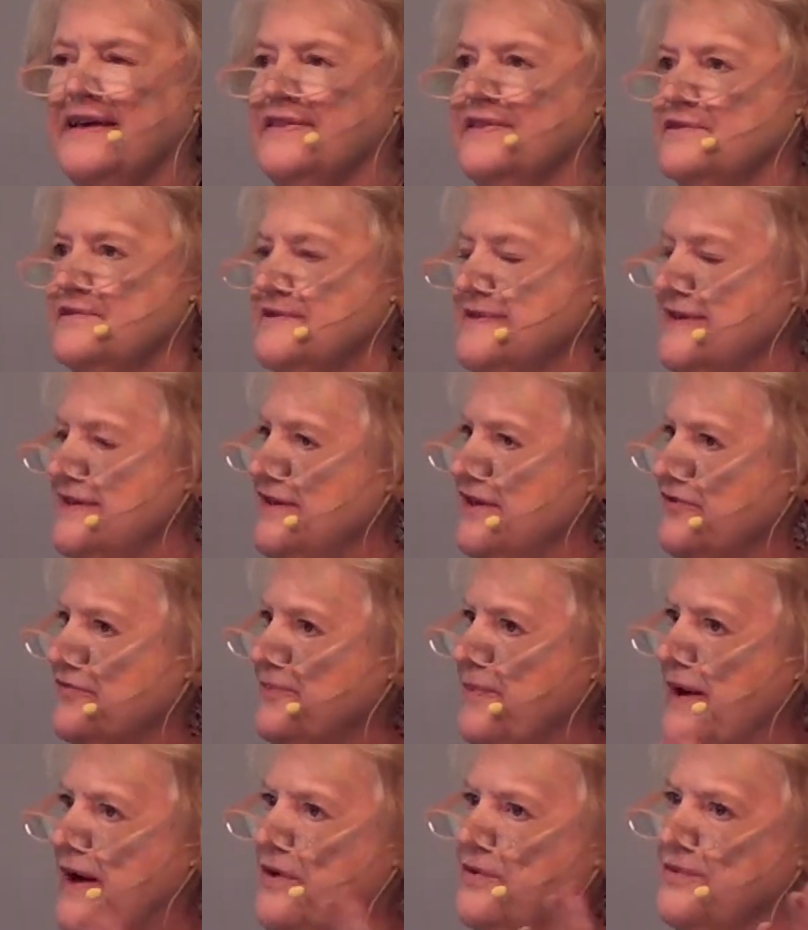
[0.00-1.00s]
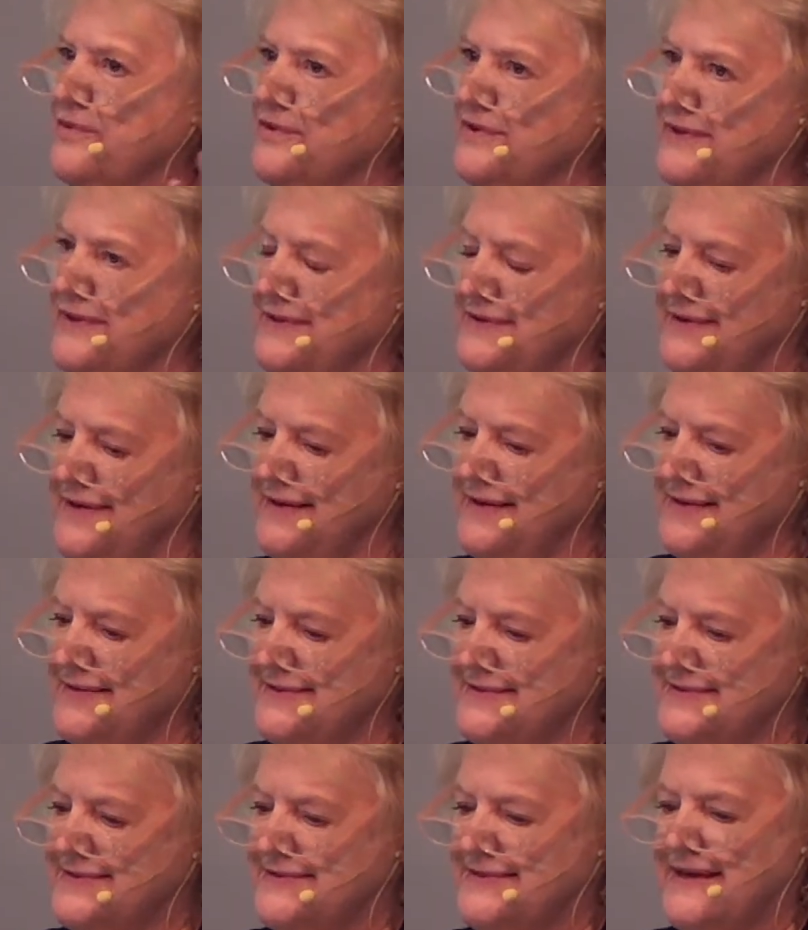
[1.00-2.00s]
There's enough power in
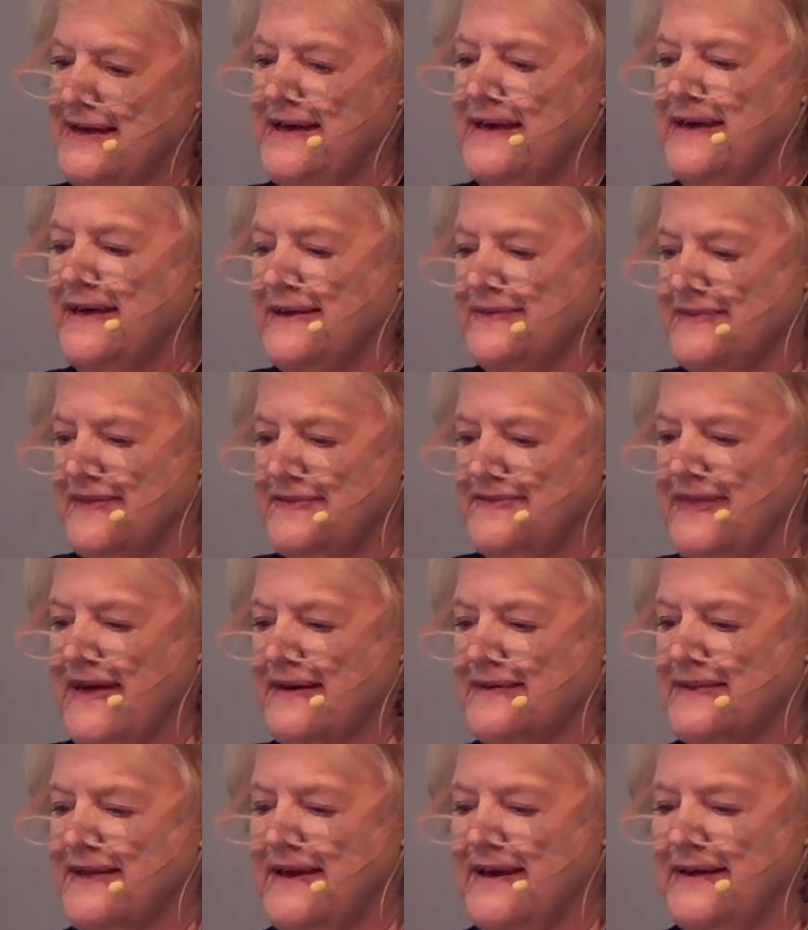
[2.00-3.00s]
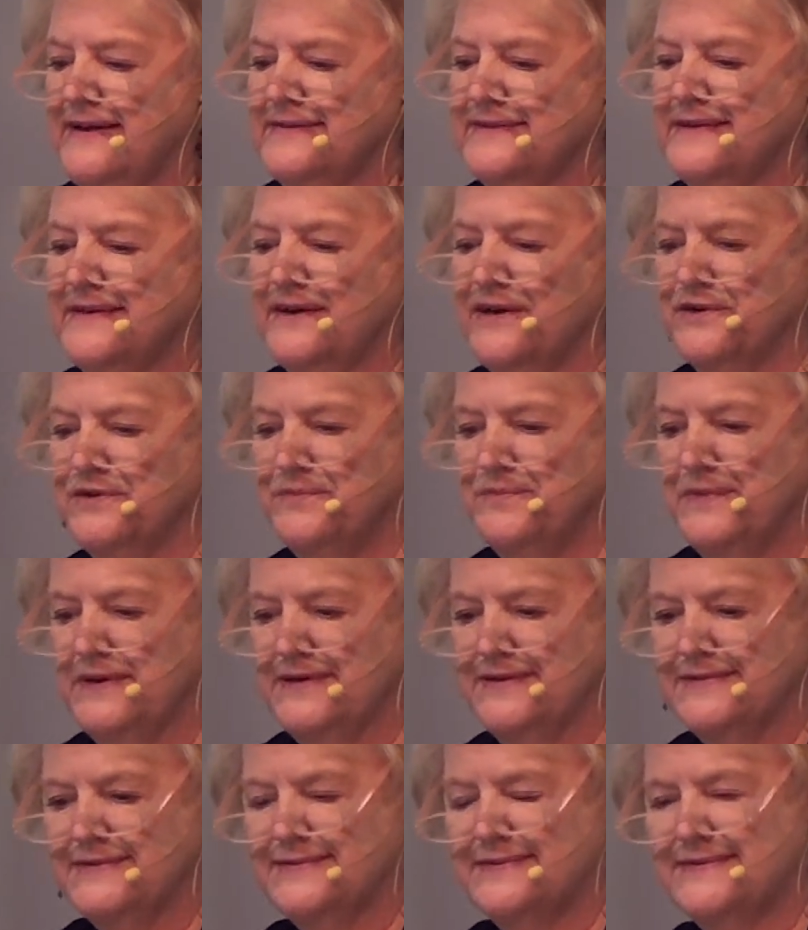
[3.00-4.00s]
us that can't harm
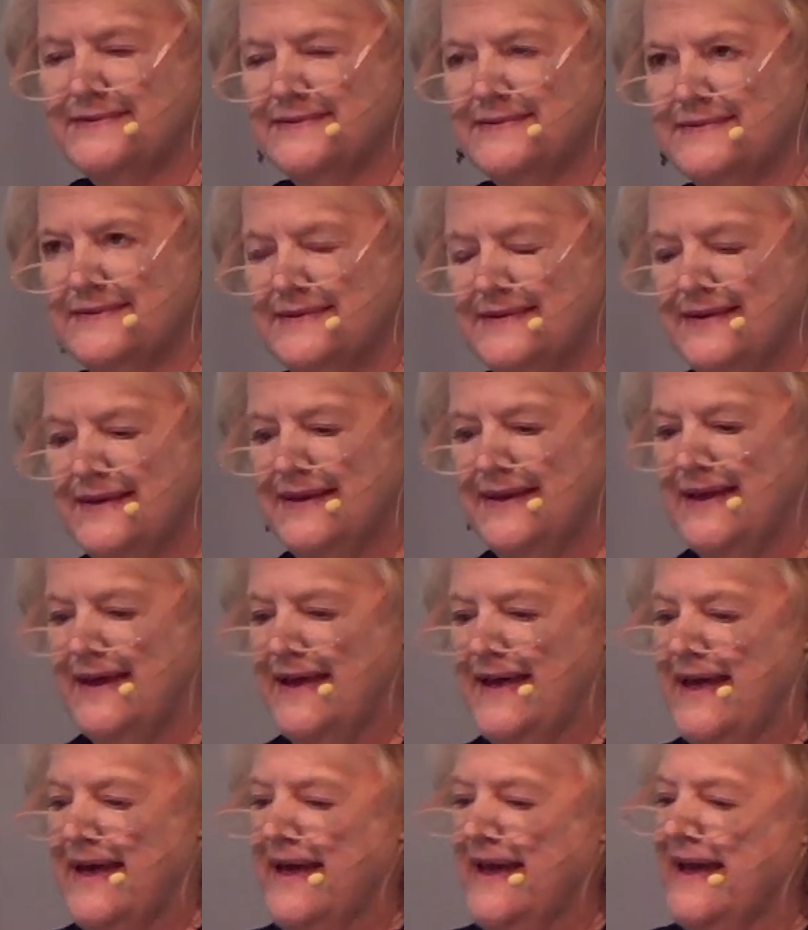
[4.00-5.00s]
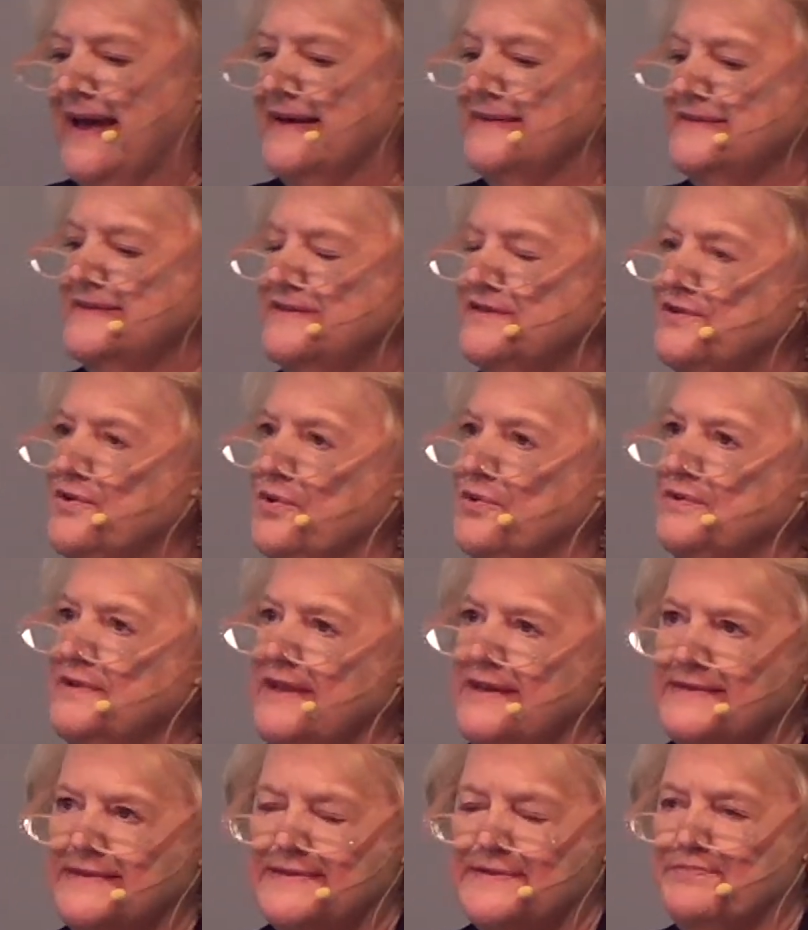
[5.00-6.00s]
us. And so
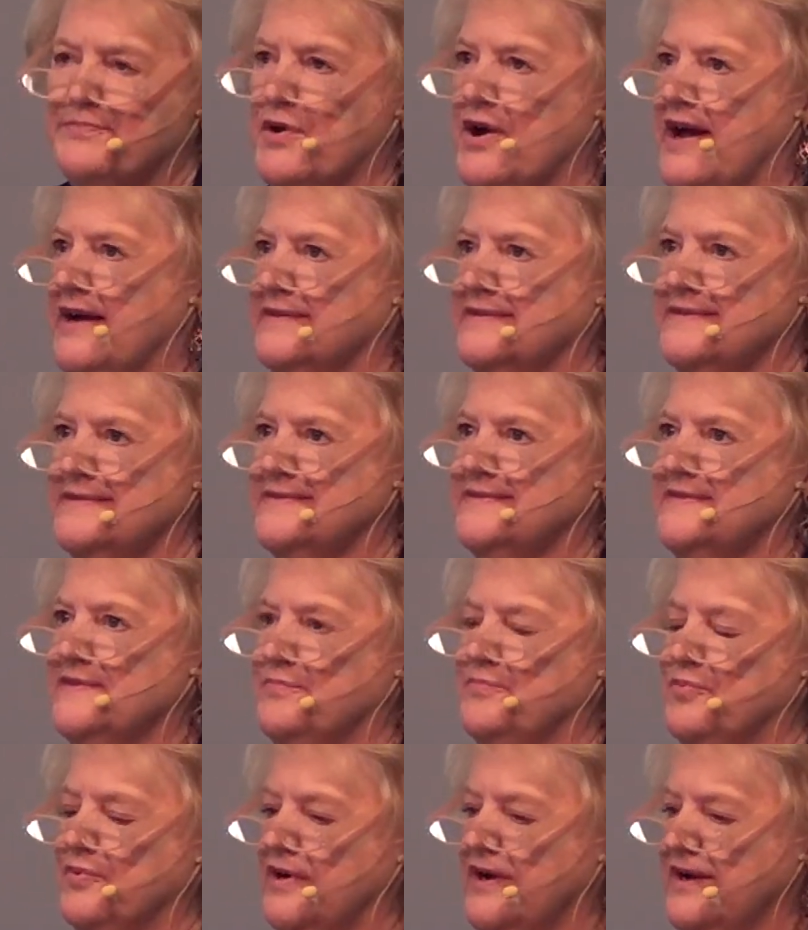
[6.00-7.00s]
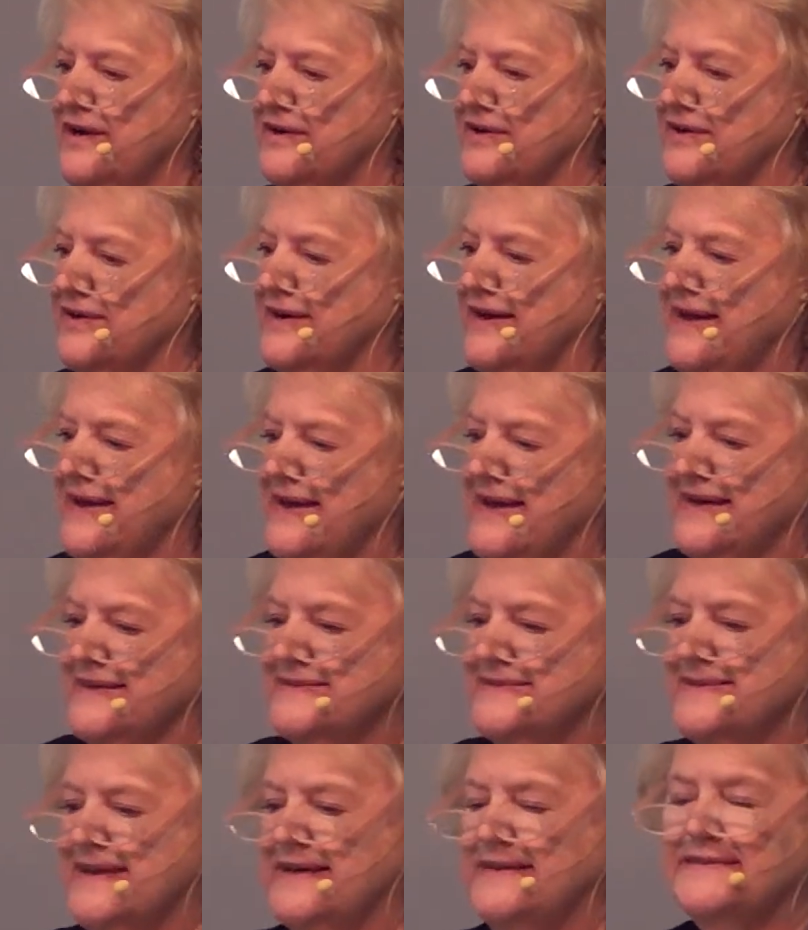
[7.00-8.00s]
let's practice a prayer.
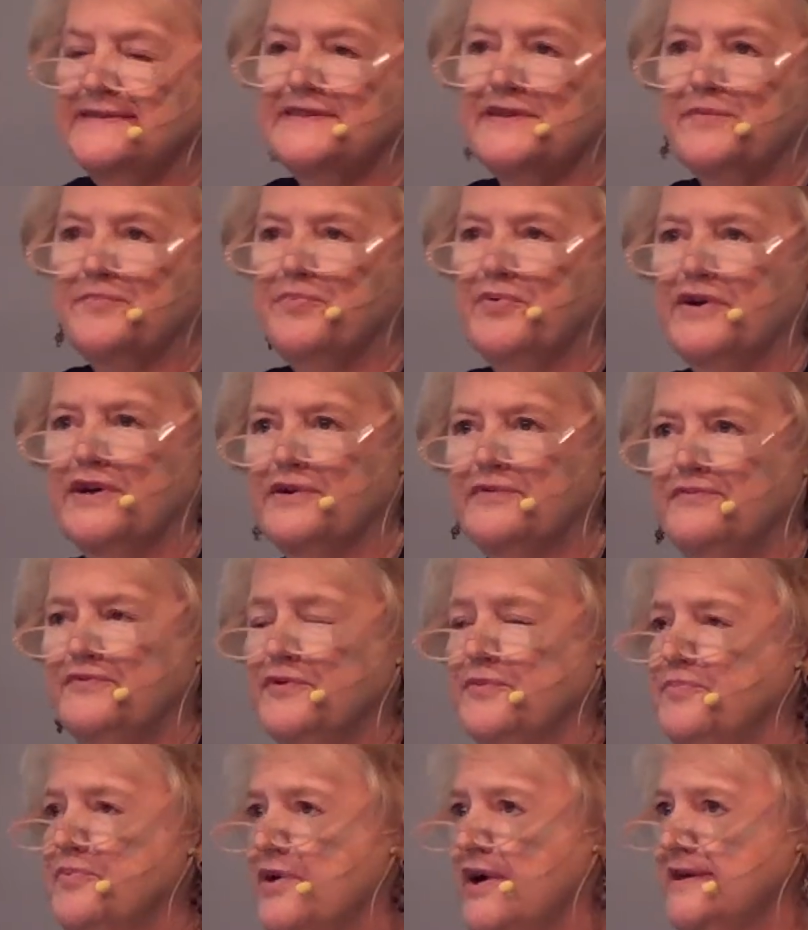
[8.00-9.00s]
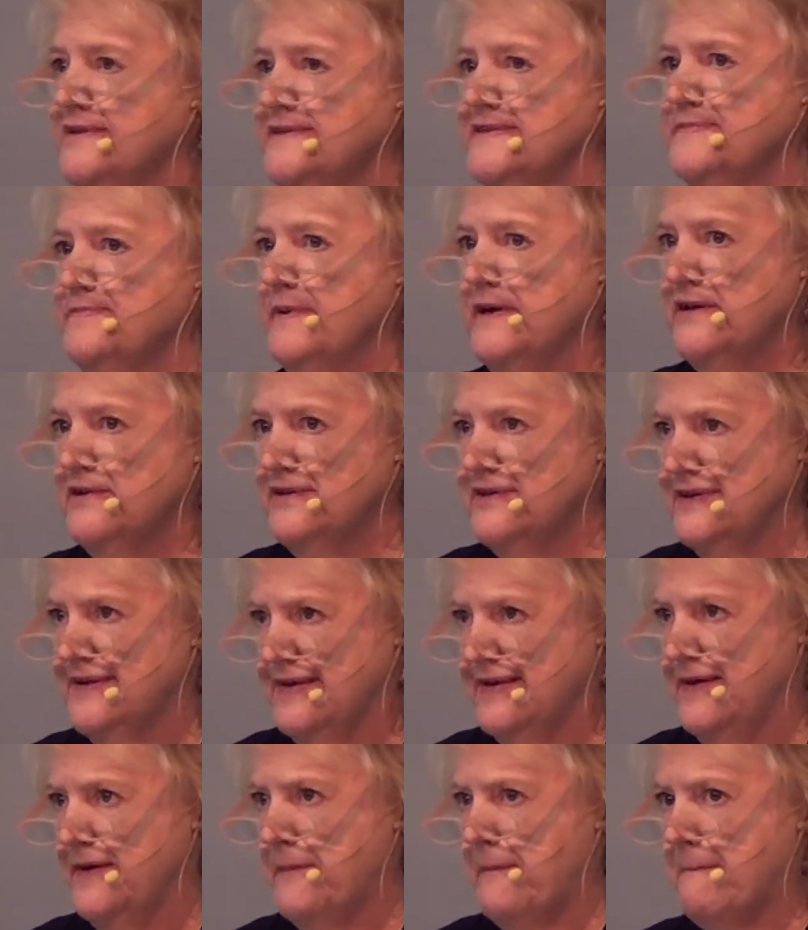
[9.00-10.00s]
Say it's a prayer for
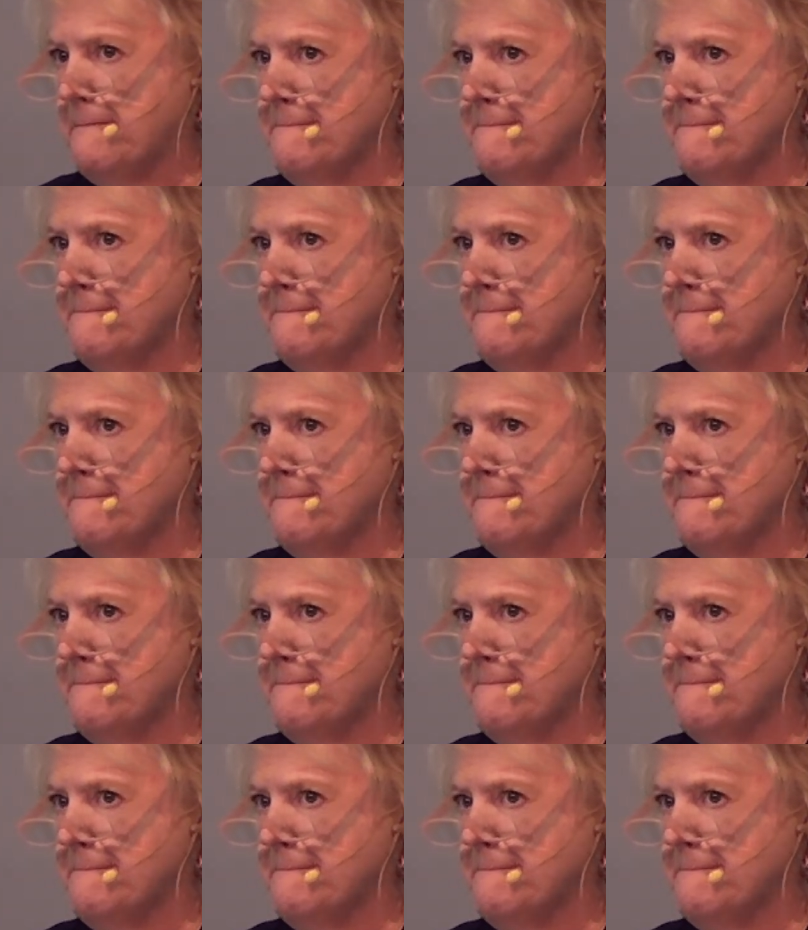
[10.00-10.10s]
prosperity.